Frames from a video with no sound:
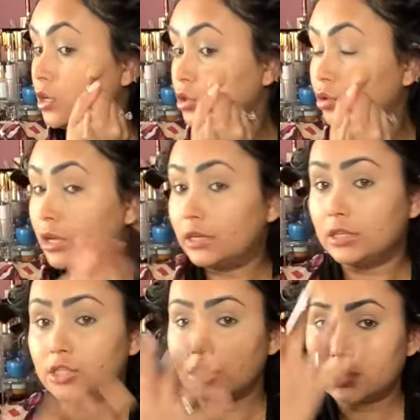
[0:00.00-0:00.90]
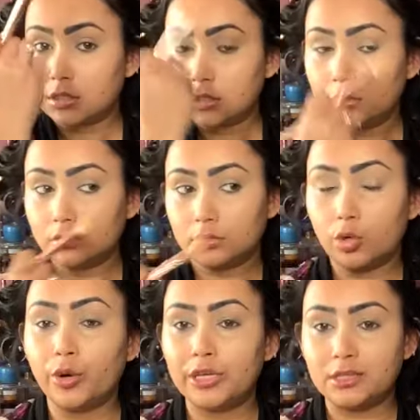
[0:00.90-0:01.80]
so that it just
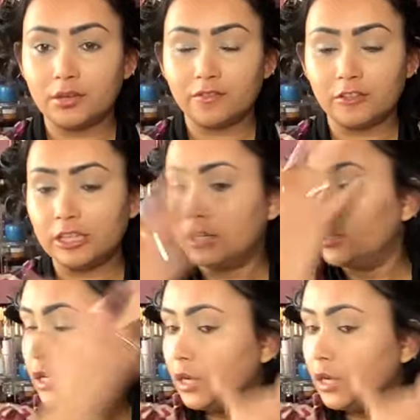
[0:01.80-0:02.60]
cohesively